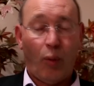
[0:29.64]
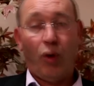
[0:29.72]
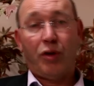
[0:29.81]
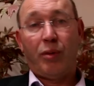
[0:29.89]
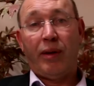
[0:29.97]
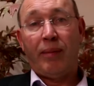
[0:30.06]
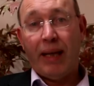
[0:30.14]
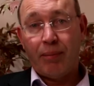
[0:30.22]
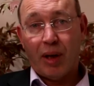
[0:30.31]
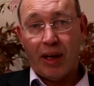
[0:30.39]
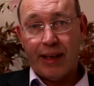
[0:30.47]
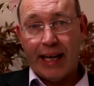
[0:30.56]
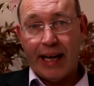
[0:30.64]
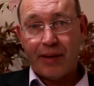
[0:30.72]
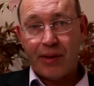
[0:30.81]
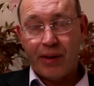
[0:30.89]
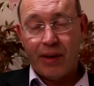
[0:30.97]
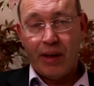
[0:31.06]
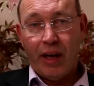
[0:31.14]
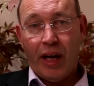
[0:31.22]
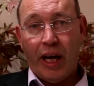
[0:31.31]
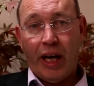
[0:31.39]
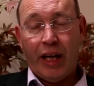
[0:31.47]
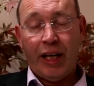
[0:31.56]
What do we mean by that?
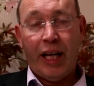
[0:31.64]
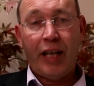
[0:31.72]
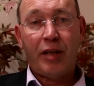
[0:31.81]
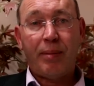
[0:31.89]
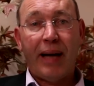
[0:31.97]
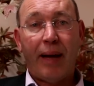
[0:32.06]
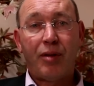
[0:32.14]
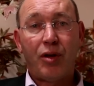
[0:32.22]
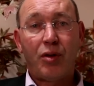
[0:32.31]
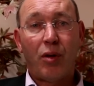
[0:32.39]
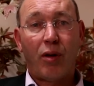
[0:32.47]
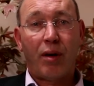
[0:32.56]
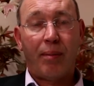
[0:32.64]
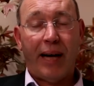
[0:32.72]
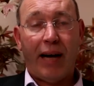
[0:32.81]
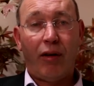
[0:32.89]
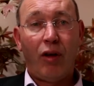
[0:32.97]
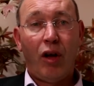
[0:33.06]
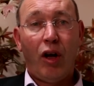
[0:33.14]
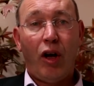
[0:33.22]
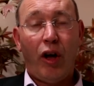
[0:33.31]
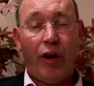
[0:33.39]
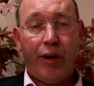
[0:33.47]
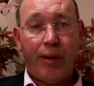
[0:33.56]
You need to be able to talk about
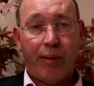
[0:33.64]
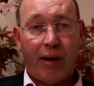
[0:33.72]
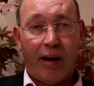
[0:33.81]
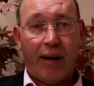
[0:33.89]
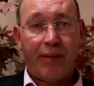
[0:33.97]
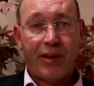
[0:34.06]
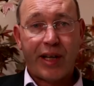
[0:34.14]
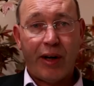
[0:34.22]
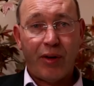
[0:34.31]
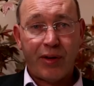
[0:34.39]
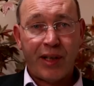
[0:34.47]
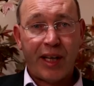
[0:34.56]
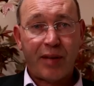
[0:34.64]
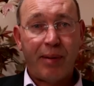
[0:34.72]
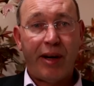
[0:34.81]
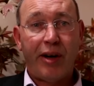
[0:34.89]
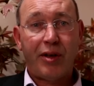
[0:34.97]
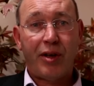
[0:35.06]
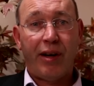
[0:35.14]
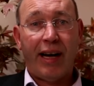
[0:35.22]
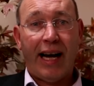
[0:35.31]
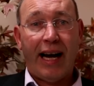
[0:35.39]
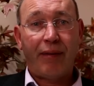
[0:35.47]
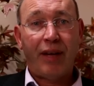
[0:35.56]
who you are, the skills and experience you
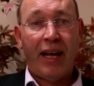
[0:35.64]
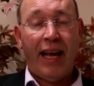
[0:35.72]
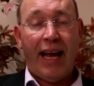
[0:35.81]
have,